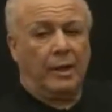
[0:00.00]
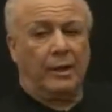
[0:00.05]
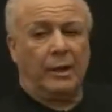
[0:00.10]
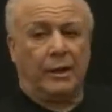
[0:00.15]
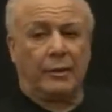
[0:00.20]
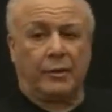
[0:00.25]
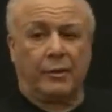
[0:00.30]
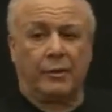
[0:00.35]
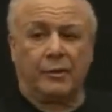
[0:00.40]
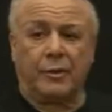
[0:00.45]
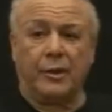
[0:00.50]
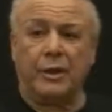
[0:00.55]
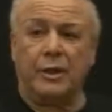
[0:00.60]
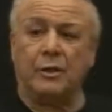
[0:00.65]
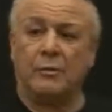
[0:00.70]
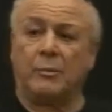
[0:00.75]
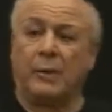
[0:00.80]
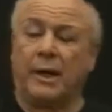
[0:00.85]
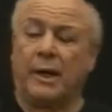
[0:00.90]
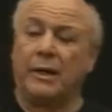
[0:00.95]
Now the thing
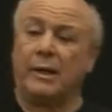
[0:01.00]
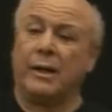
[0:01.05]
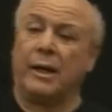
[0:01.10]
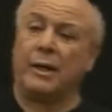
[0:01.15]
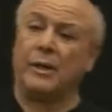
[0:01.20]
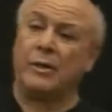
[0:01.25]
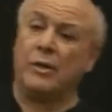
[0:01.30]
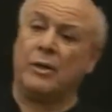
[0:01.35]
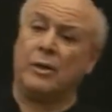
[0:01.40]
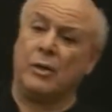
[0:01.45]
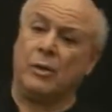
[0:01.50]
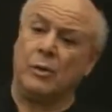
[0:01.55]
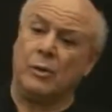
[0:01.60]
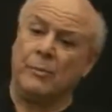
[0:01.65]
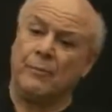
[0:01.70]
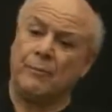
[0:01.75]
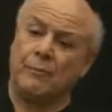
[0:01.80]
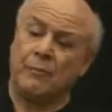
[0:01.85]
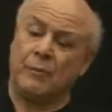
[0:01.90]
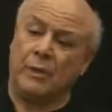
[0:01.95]
you might not
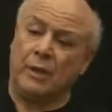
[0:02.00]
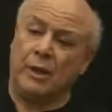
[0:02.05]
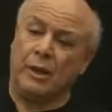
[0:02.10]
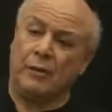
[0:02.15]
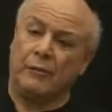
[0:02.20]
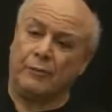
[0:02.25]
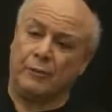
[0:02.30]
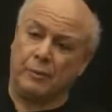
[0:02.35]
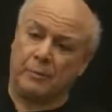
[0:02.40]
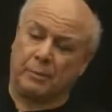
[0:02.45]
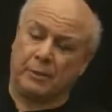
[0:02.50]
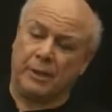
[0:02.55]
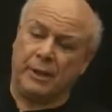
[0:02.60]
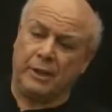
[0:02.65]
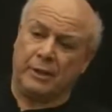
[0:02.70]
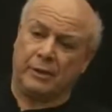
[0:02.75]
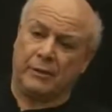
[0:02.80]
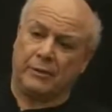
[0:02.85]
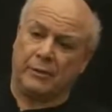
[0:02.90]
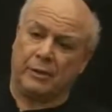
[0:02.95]
know if you
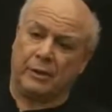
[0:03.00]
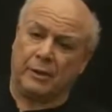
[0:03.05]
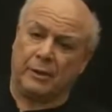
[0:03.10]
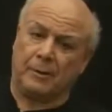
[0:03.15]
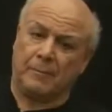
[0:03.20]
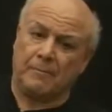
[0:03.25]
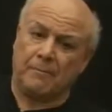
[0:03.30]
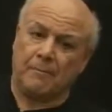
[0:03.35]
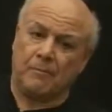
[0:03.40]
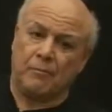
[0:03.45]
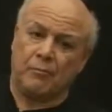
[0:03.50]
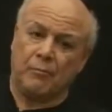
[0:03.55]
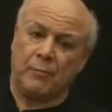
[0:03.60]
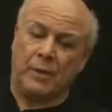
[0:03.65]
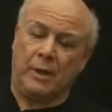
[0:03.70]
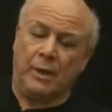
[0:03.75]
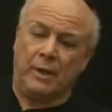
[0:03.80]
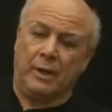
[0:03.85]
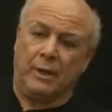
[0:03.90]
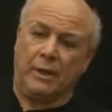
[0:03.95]
play guitar
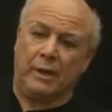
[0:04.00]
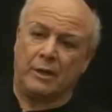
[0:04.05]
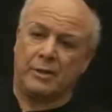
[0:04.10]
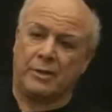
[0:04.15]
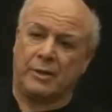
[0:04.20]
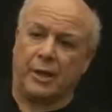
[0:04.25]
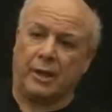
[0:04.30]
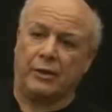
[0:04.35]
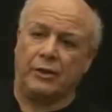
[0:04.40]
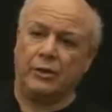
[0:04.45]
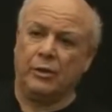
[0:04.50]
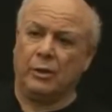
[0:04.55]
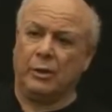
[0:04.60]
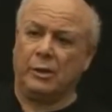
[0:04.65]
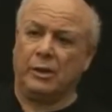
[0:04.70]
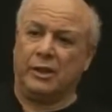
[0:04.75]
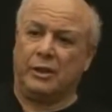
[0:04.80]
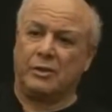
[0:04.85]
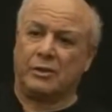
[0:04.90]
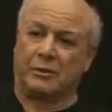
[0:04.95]
is that you
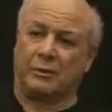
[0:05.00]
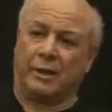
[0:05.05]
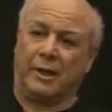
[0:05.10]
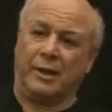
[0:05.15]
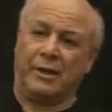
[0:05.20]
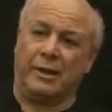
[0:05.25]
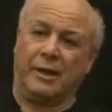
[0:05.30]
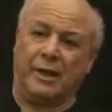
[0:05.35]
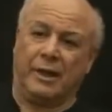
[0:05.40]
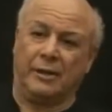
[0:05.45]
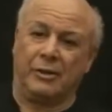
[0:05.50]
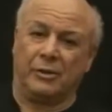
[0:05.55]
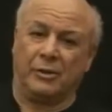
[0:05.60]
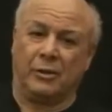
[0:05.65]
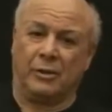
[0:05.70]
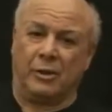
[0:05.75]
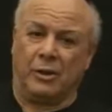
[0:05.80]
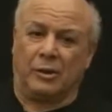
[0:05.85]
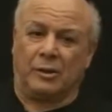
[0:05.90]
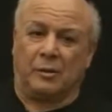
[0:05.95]
don't need your right hand at
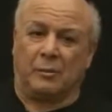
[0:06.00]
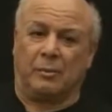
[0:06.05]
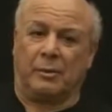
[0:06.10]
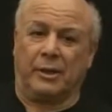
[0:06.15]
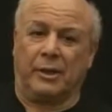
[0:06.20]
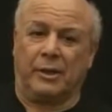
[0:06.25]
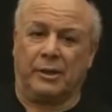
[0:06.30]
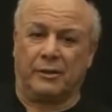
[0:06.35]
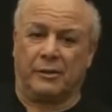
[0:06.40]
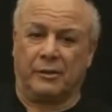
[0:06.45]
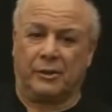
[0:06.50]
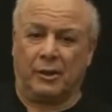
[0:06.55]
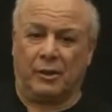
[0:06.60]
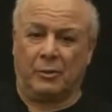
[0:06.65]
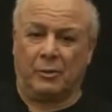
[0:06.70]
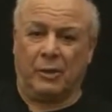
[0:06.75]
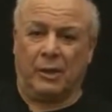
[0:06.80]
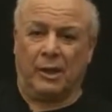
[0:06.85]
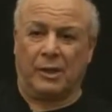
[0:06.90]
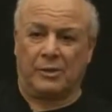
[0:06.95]
all to play
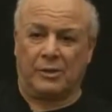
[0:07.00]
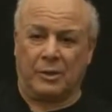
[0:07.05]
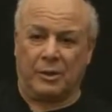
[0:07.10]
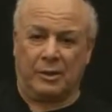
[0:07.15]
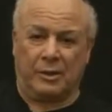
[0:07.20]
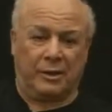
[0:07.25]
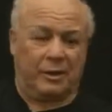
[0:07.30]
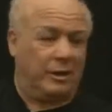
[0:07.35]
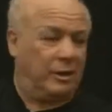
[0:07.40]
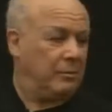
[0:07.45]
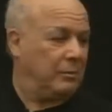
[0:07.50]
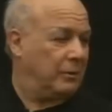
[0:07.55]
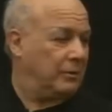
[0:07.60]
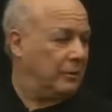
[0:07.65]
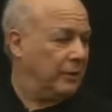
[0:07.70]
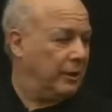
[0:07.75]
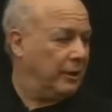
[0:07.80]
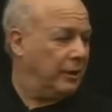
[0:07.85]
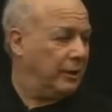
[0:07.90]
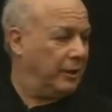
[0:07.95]
guitar. Watch, I'm going to keep my
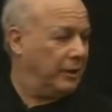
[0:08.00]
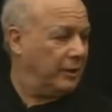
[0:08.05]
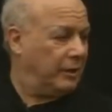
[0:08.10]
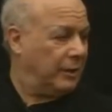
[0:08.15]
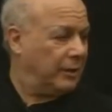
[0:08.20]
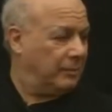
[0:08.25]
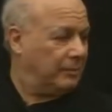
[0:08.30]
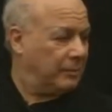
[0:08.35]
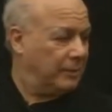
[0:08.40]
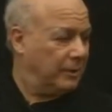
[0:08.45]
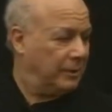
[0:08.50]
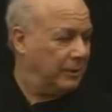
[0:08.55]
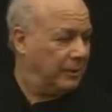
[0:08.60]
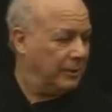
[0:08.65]
right hand up.